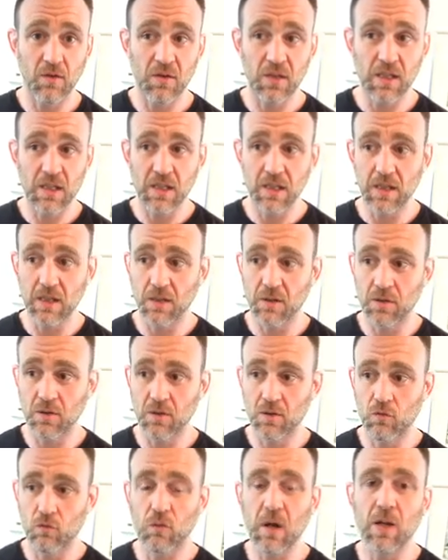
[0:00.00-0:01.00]
the
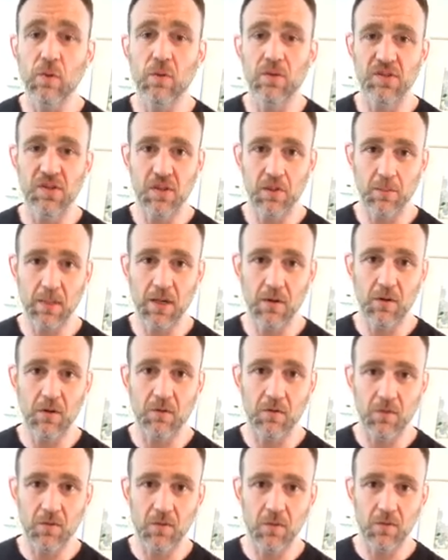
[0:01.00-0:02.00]
requisite amount
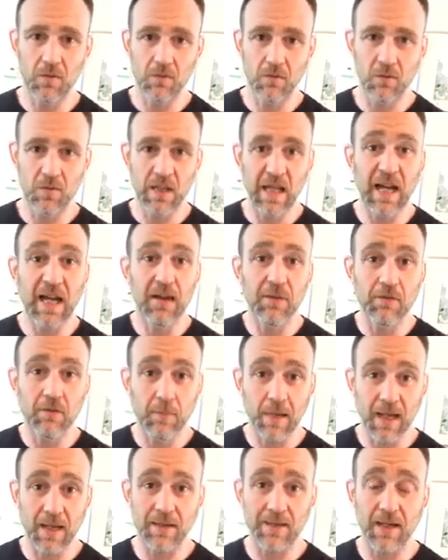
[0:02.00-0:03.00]
of live
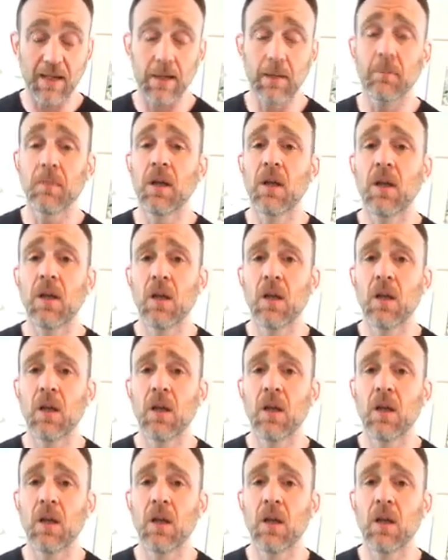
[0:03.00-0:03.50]
mat time,